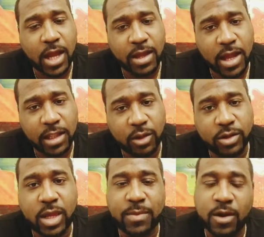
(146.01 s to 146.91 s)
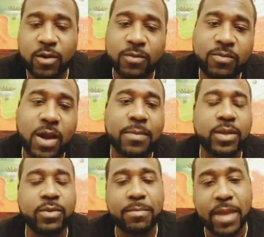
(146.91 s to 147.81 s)
I locate my own property
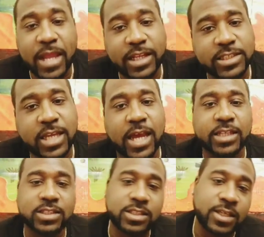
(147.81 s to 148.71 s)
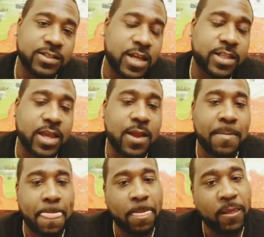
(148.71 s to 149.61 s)
with bandit signs and things like that.